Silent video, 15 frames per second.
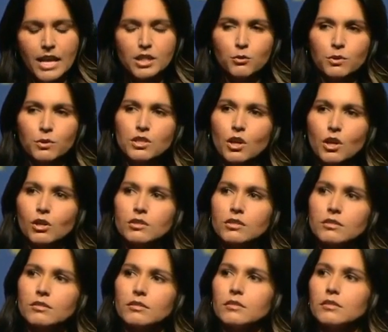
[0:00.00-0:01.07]
As a
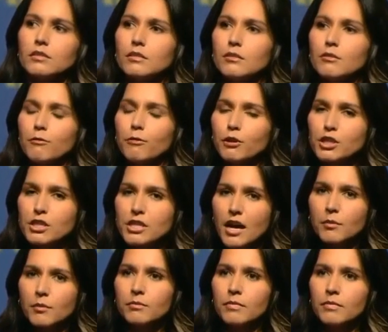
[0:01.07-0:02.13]
result, for
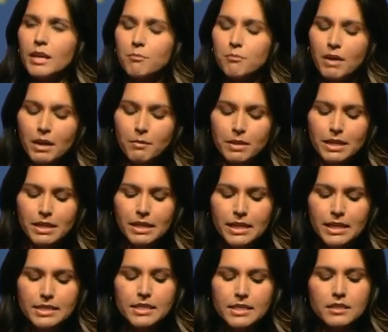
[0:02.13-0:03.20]
some, it may be
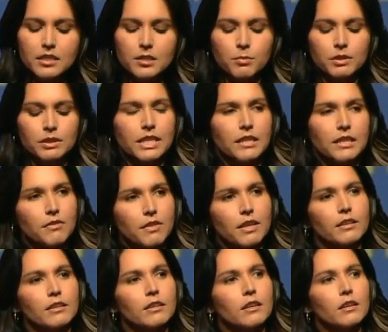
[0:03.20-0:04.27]
easy to believe
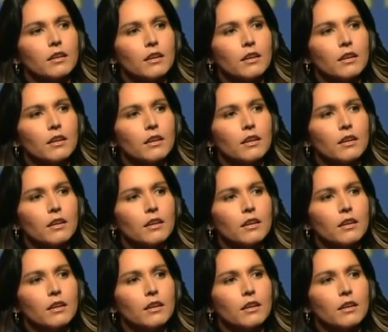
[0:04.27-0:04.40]
that,